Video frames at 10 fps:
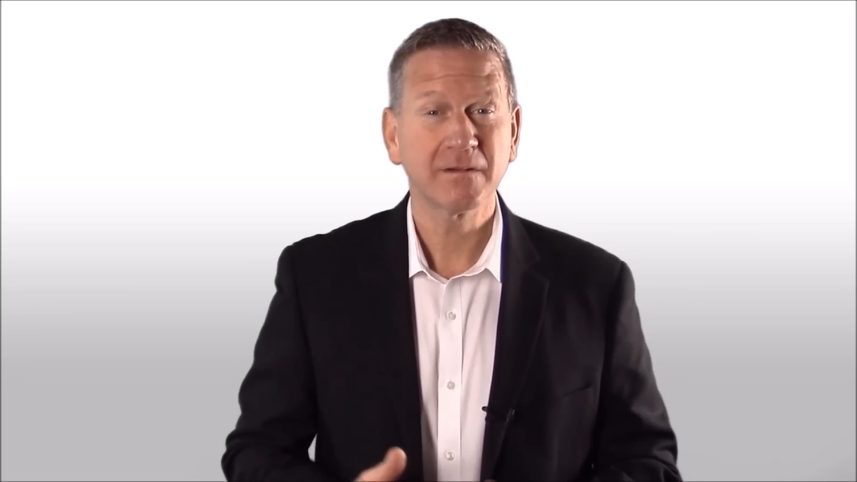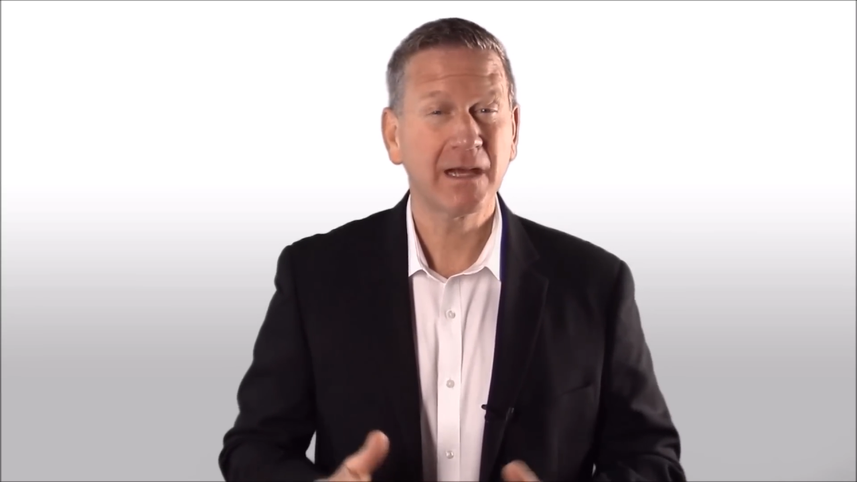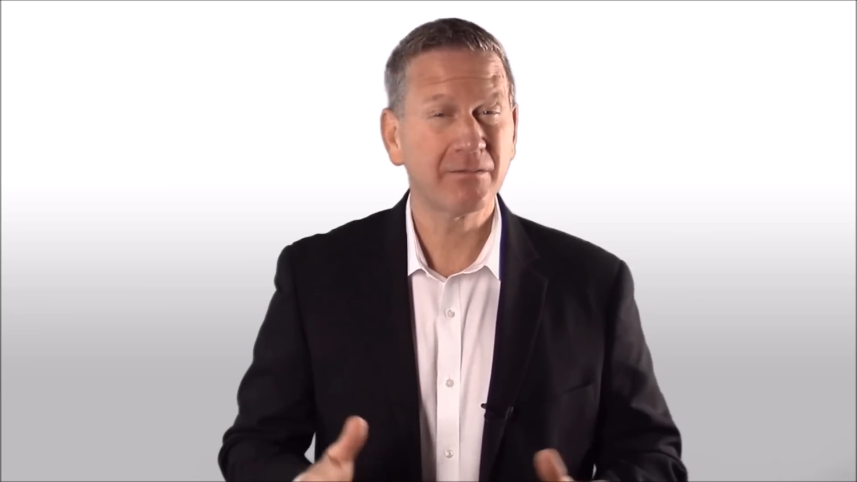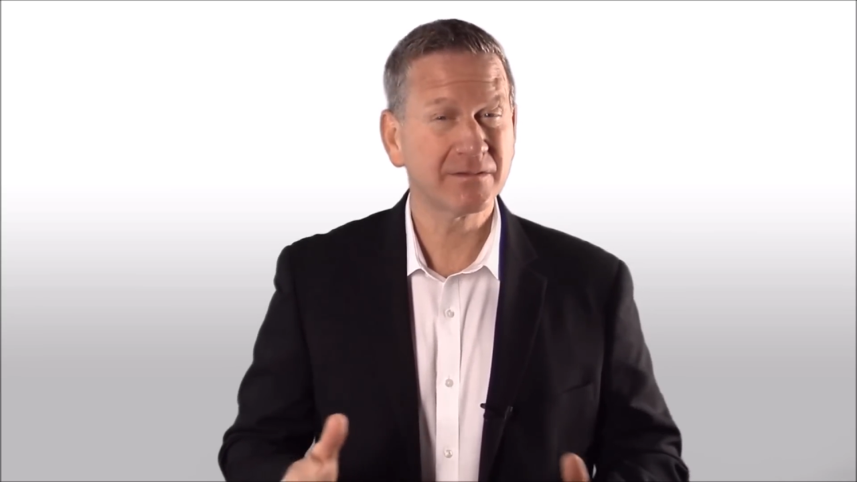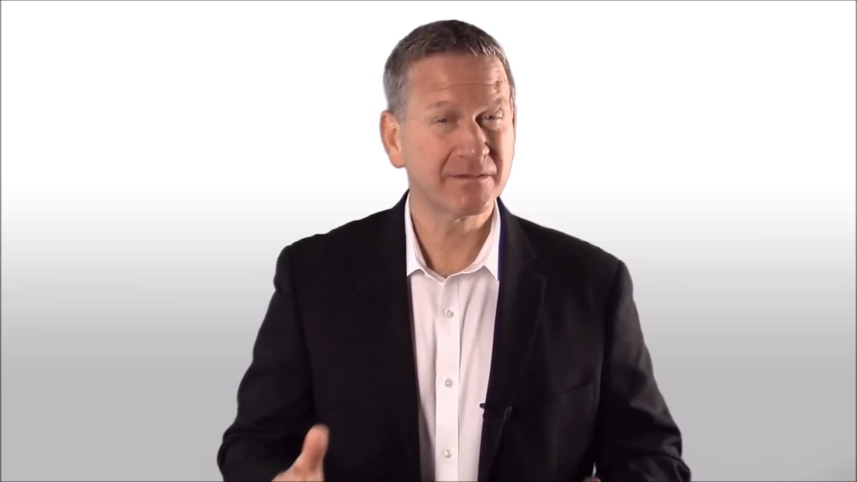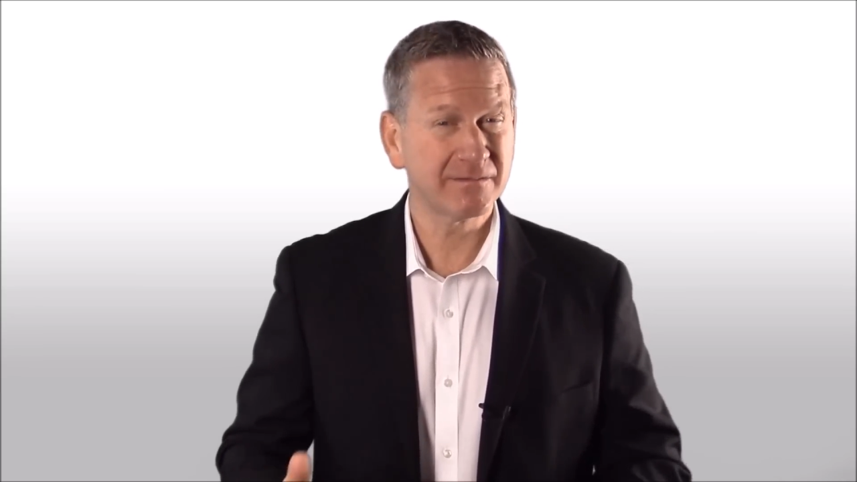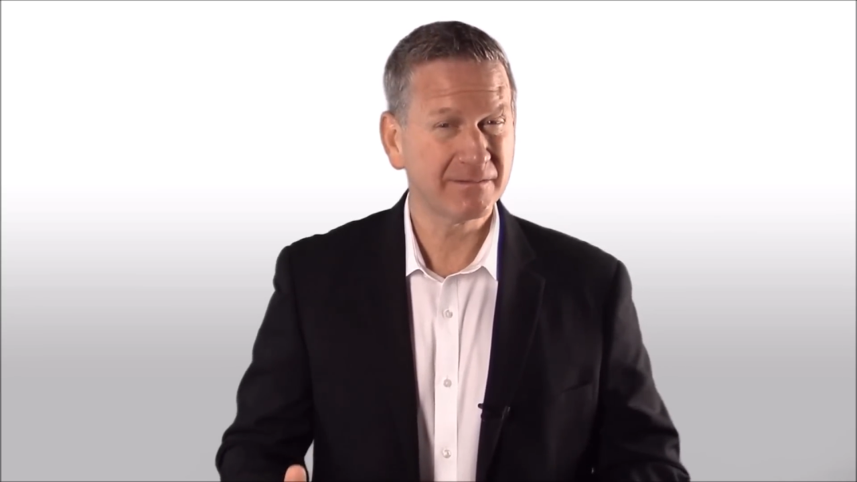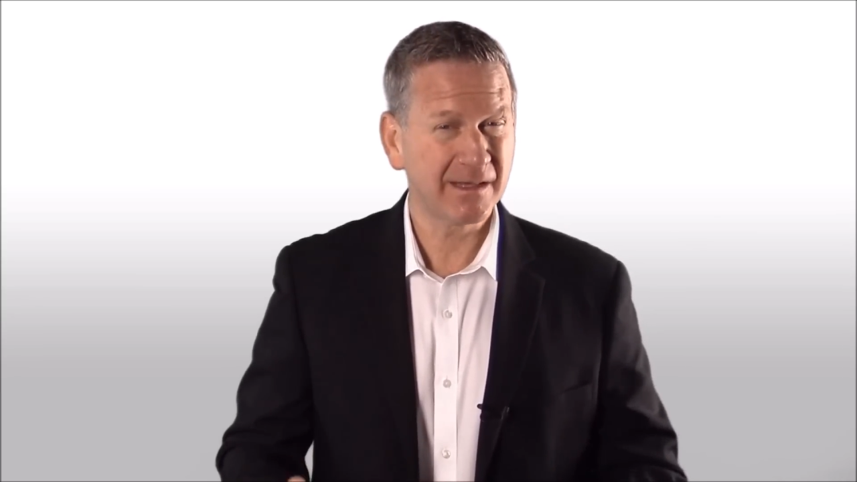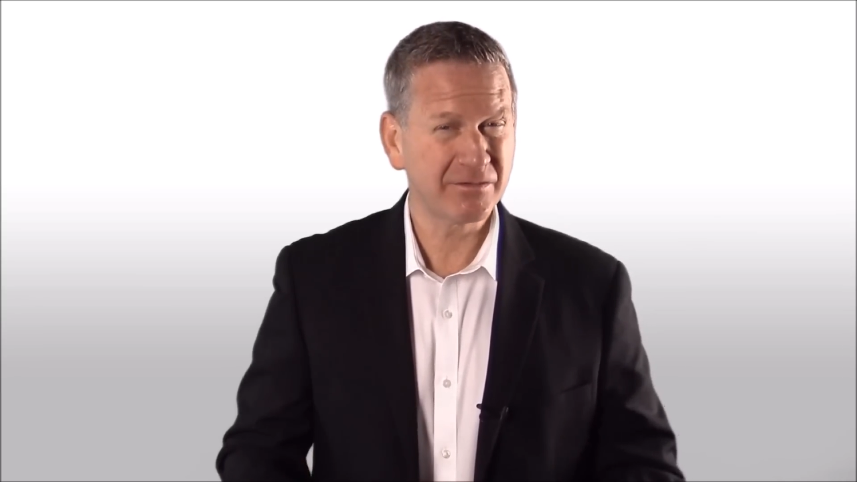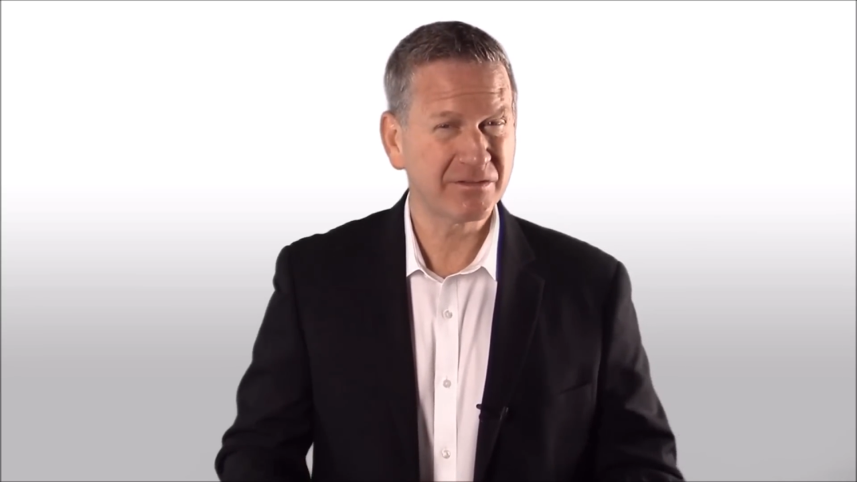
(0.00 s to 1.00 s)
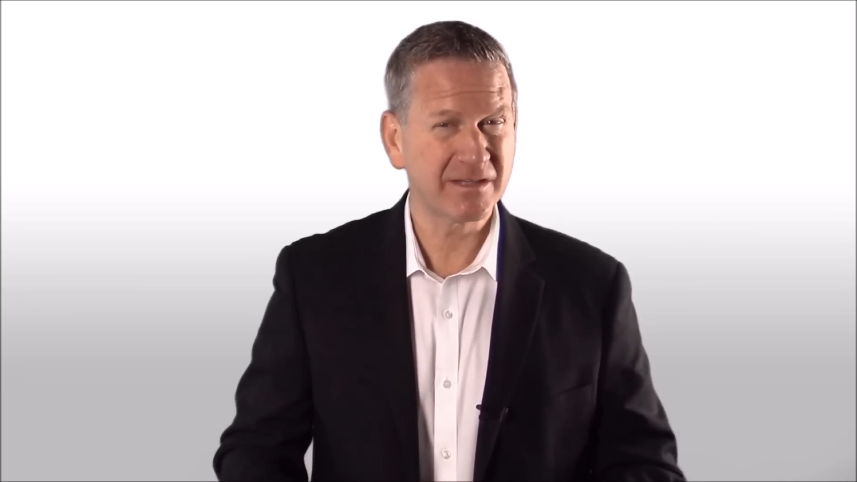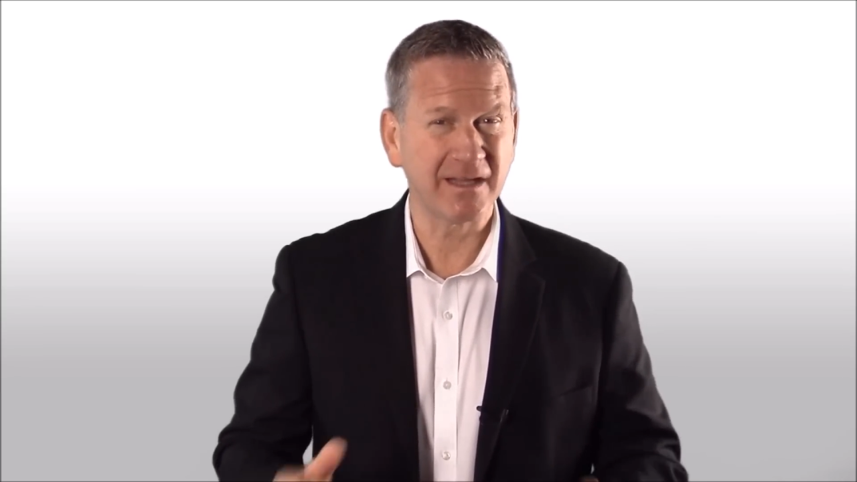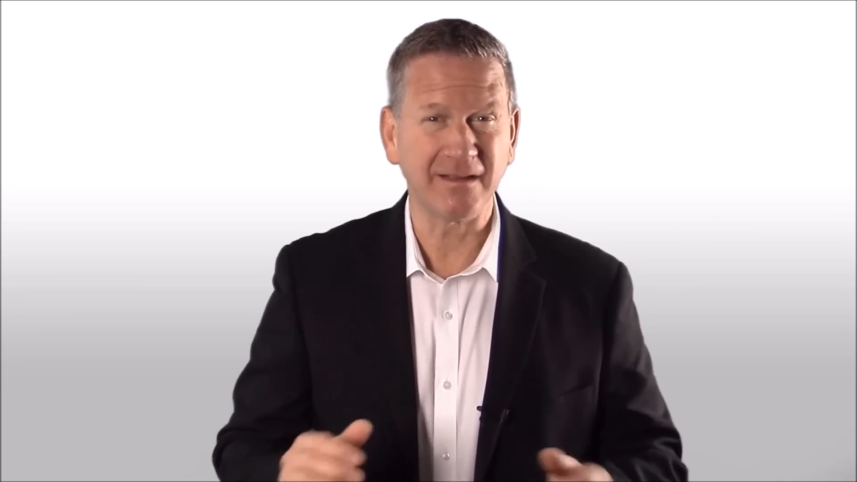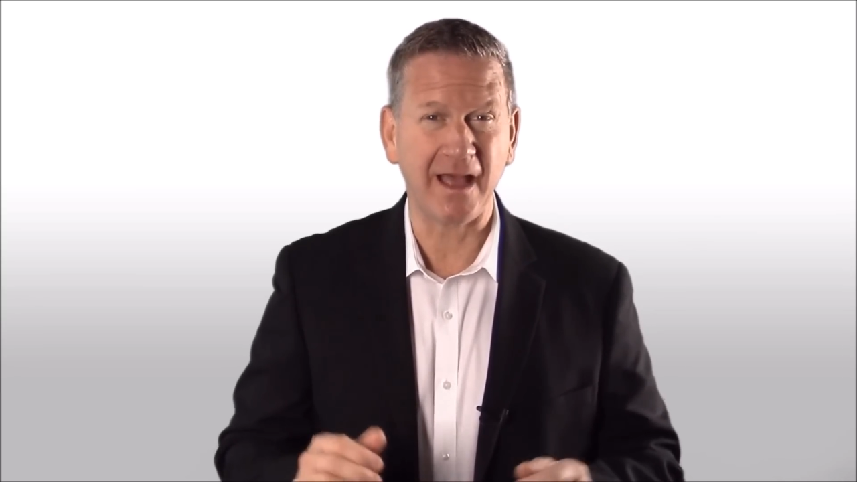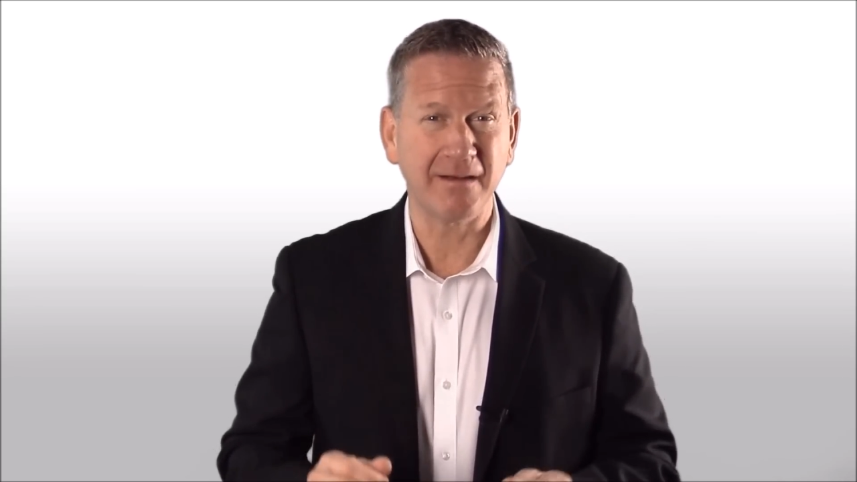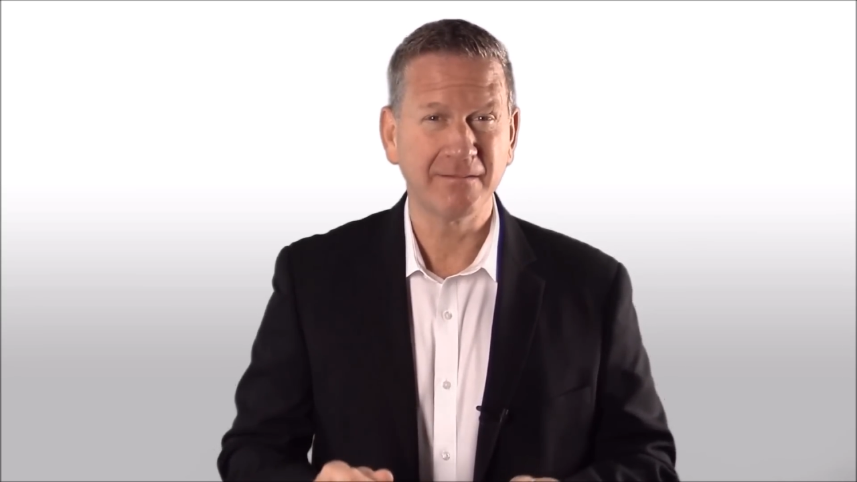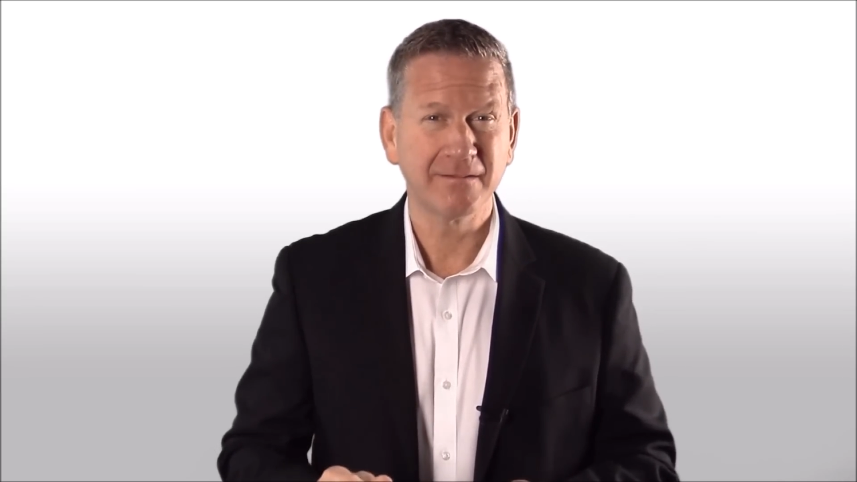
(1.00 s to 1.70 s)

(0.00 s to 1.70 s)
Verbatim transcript: How would, how would you take that?